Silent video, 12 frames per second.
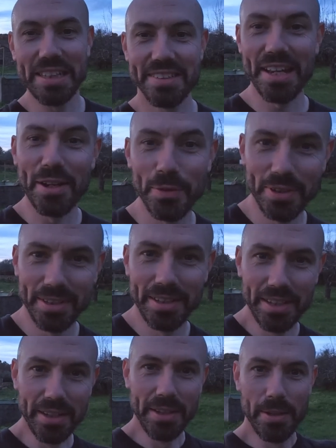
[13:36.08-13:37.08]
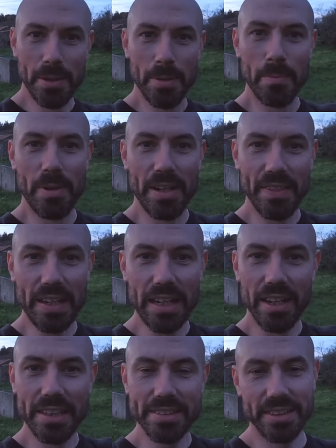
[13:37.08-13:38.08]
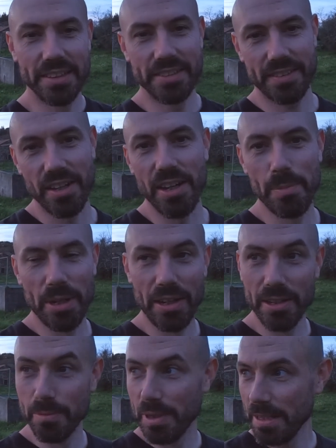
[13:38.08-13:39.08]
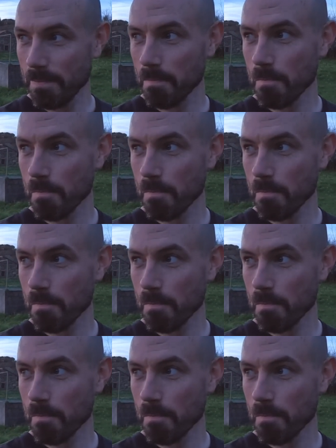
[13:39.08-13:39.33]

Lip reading: tell by the light and the sky behind me,